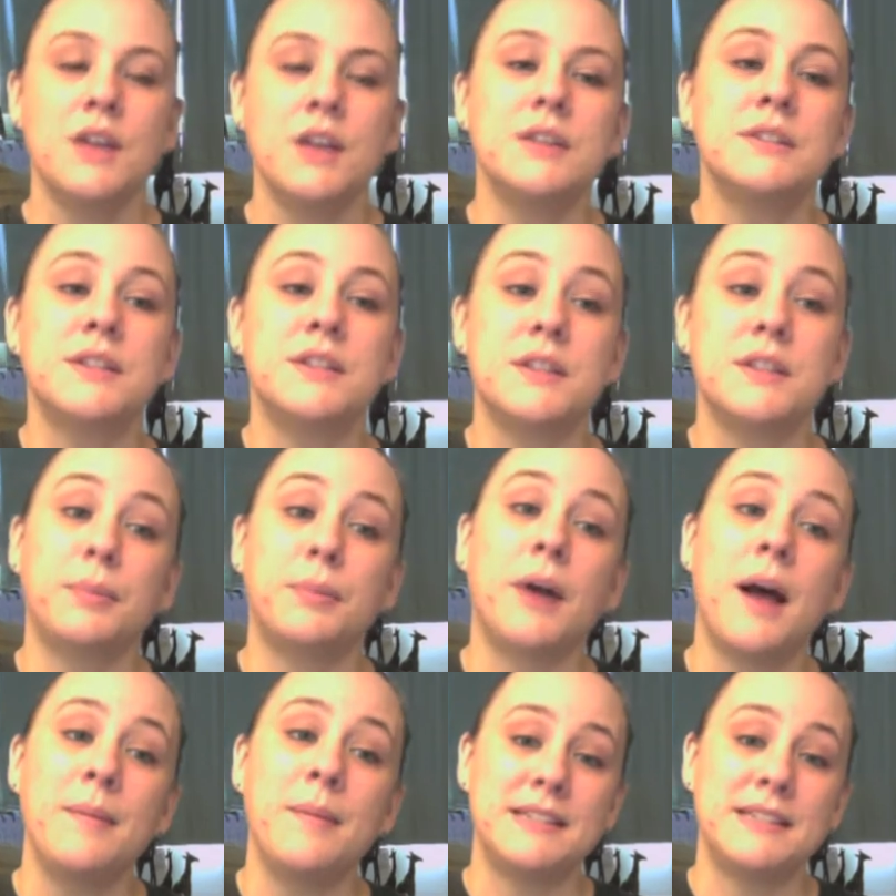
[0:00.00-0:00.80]
So the
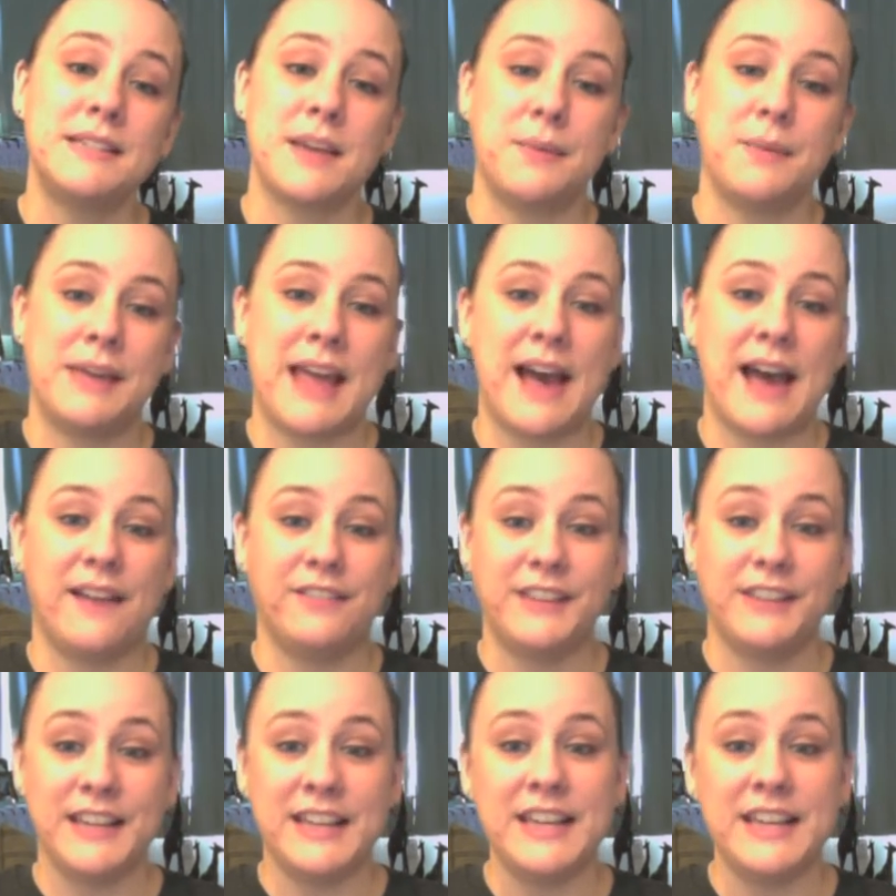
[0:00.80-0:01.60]
promise that we
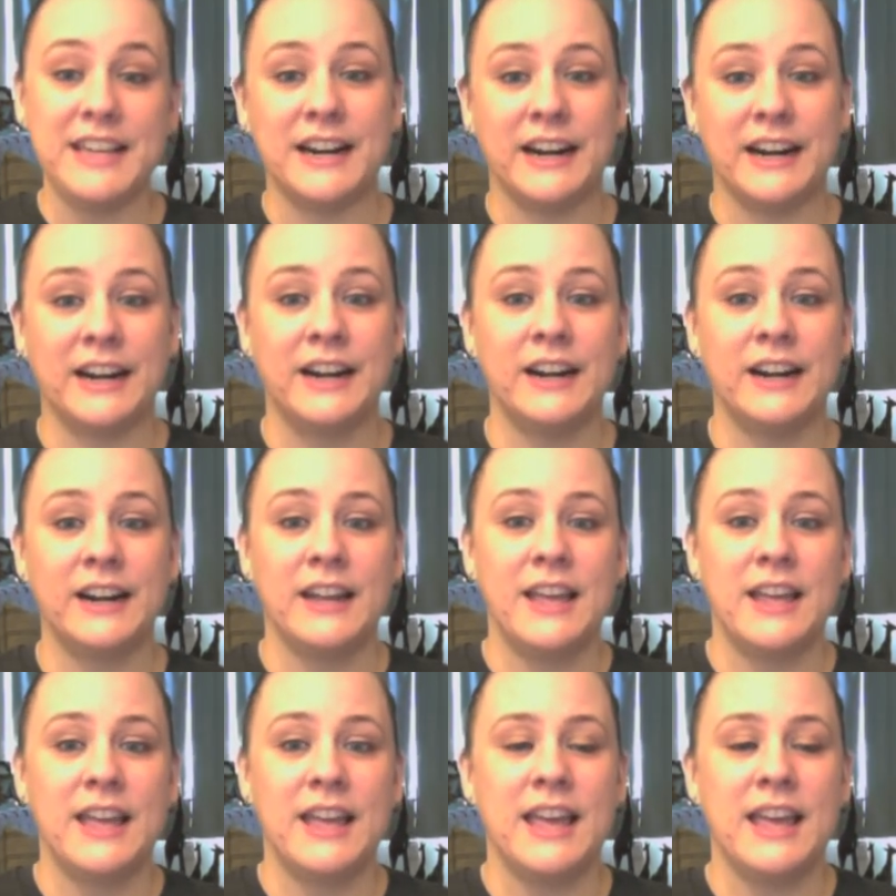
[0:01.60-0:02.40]
have here
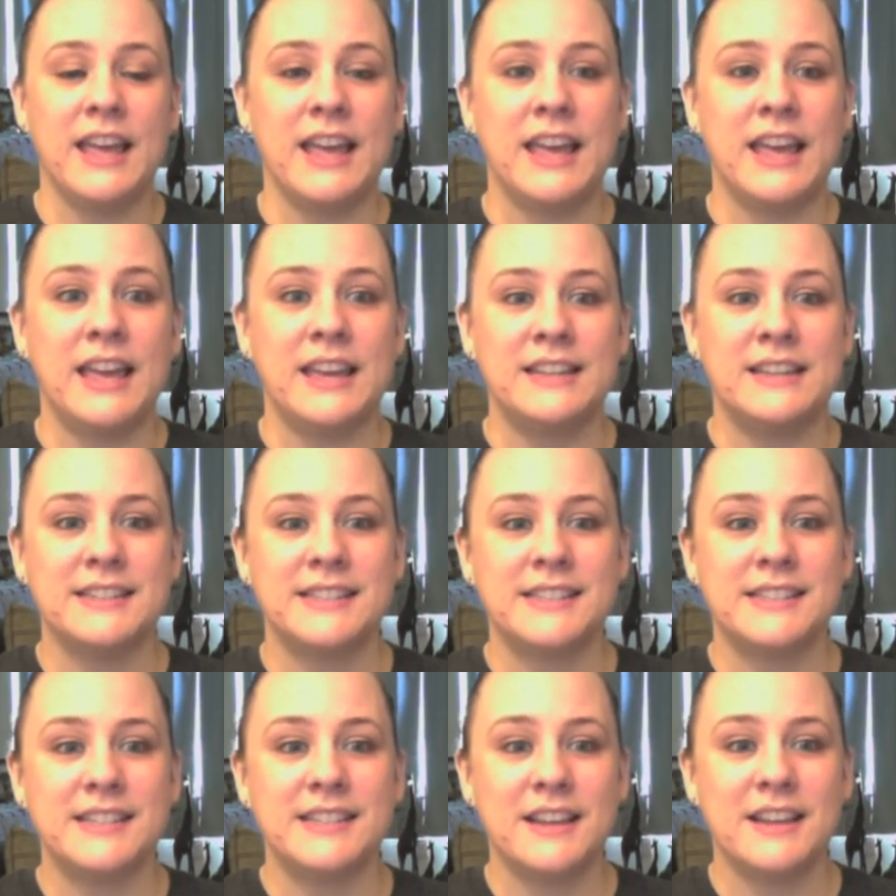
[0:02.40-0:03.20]

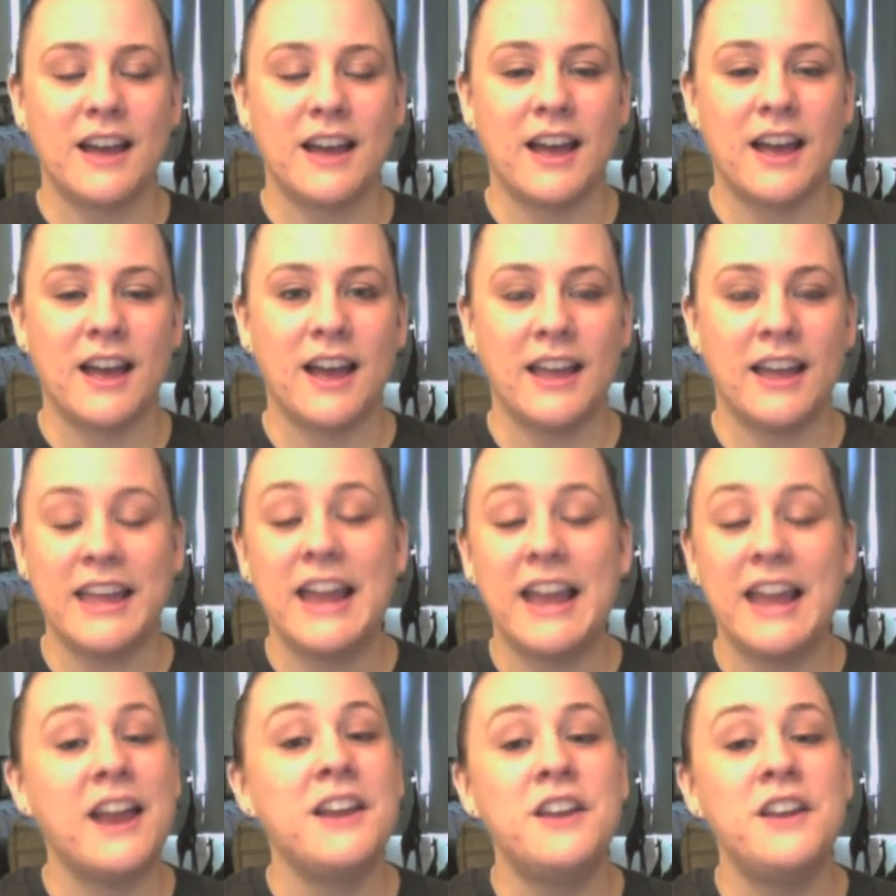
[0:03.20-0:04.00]
is,
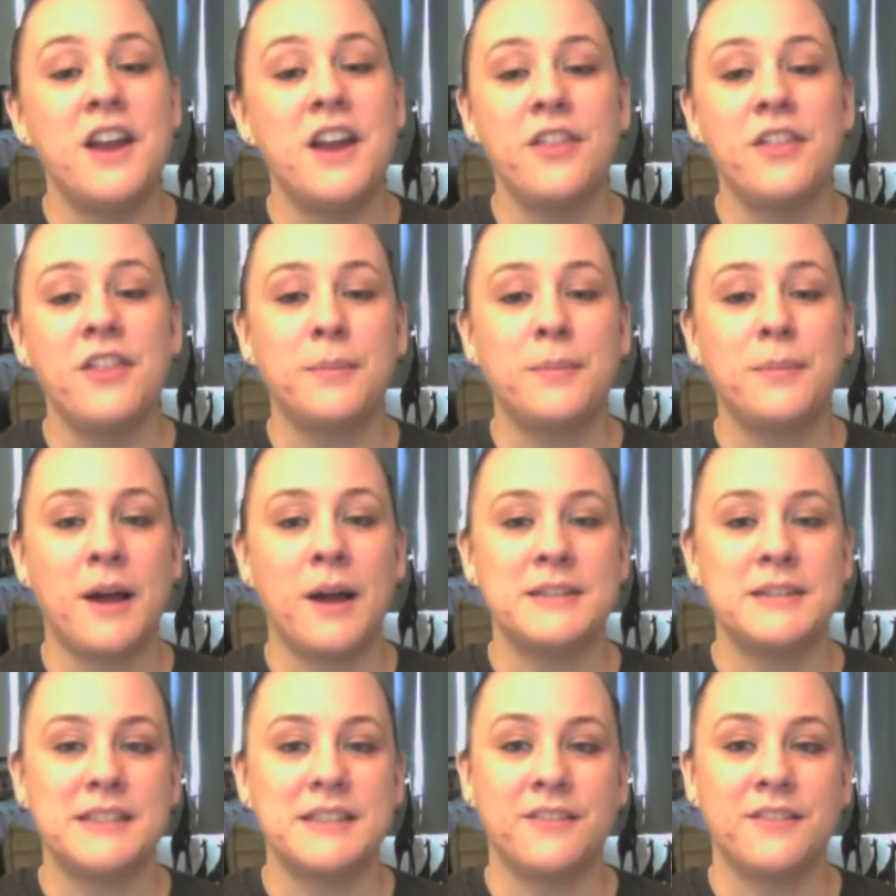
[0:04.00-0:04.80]
again, another
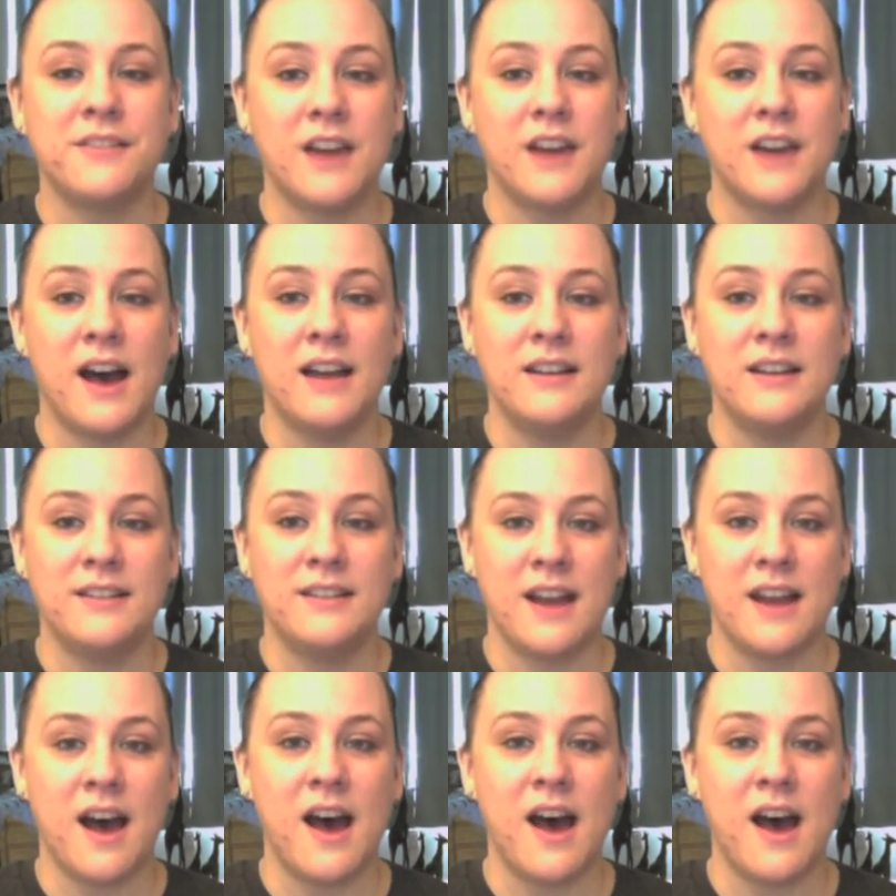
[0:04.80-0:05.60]
promise of God
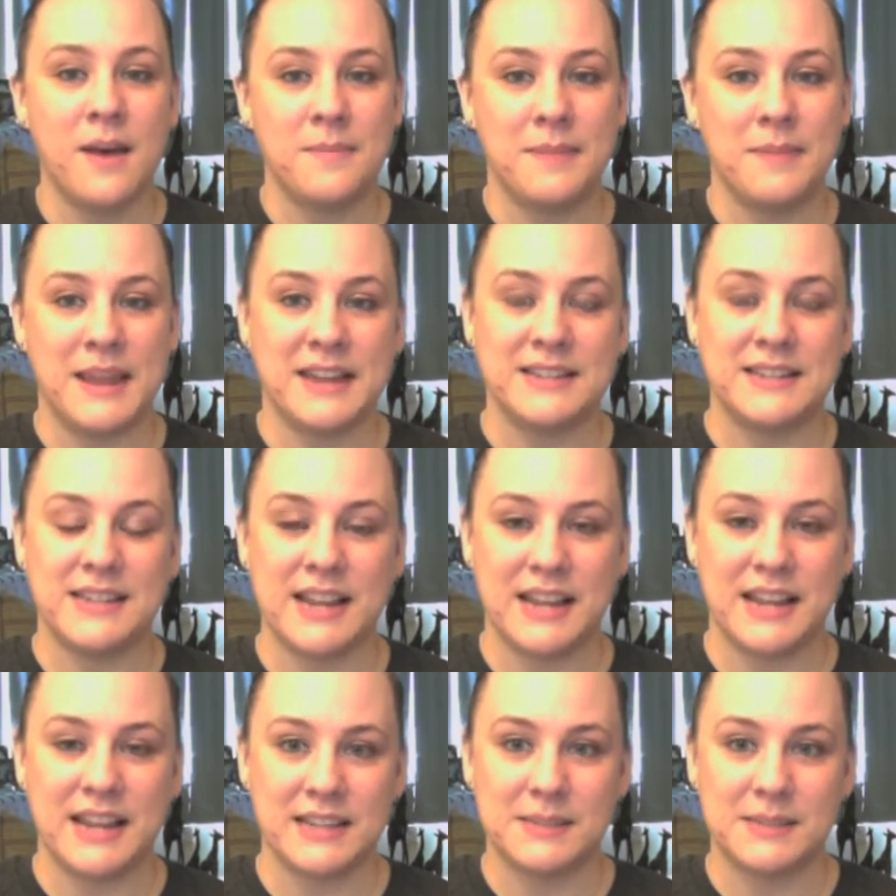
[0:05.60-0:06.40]
not
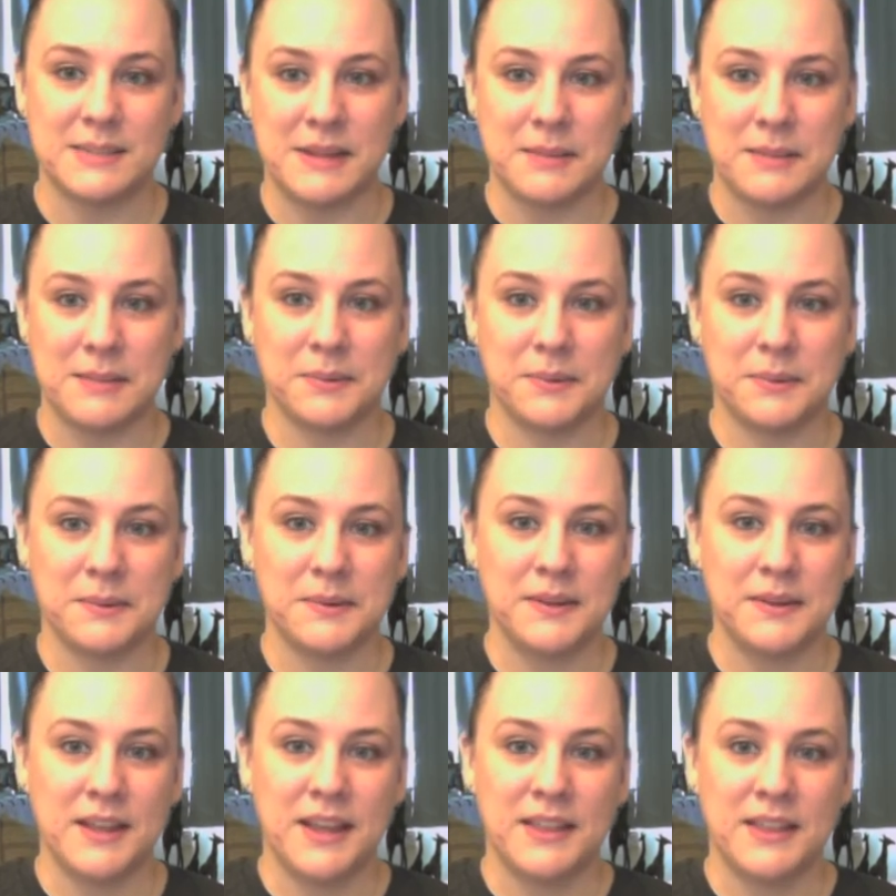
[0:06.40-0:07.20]
abandoning his
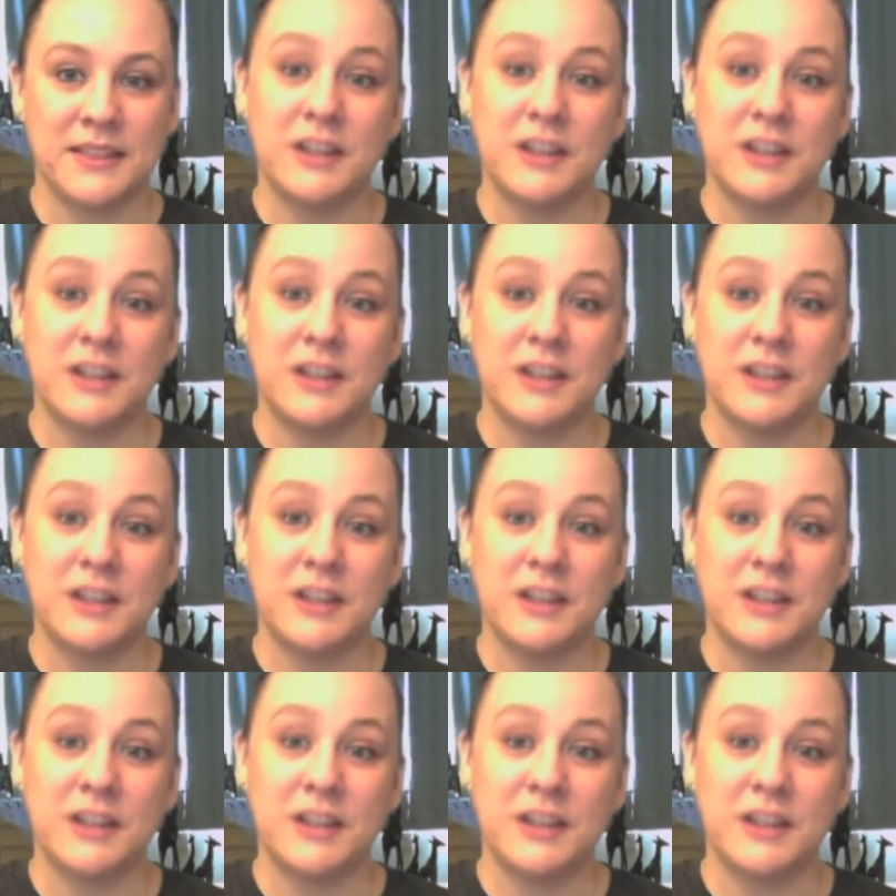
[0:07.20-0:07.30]
people.